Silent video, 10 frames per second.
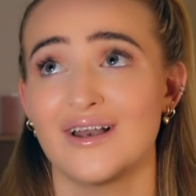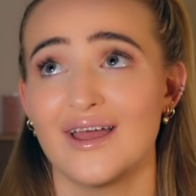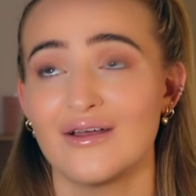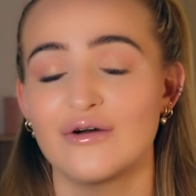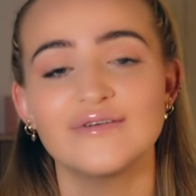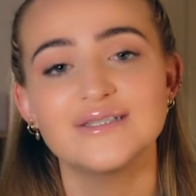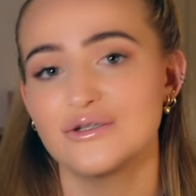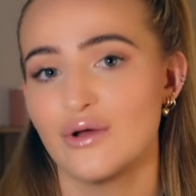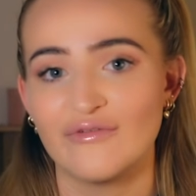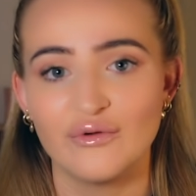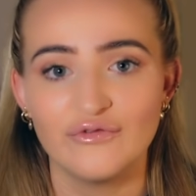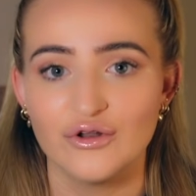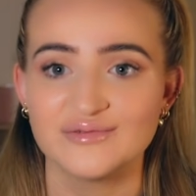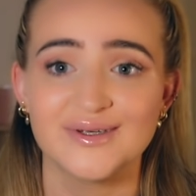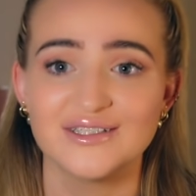Like, obviously not everyone
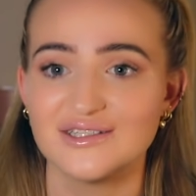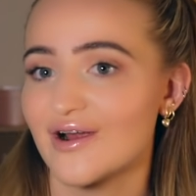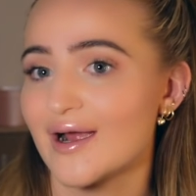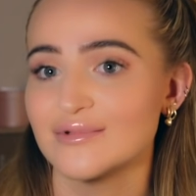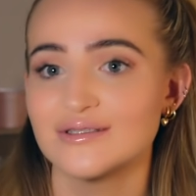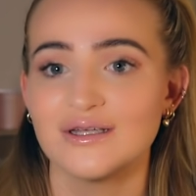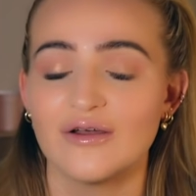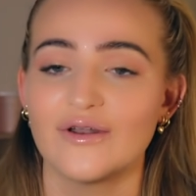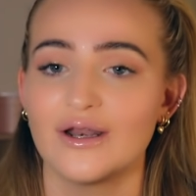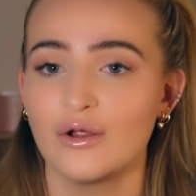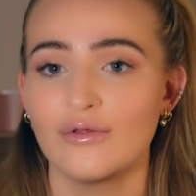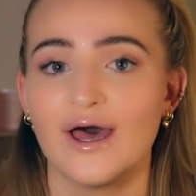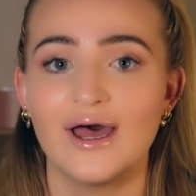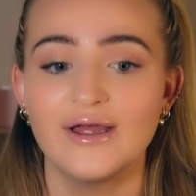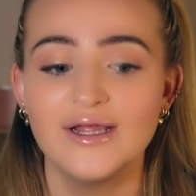follows my Instagram and stuff, and I know
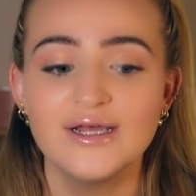that.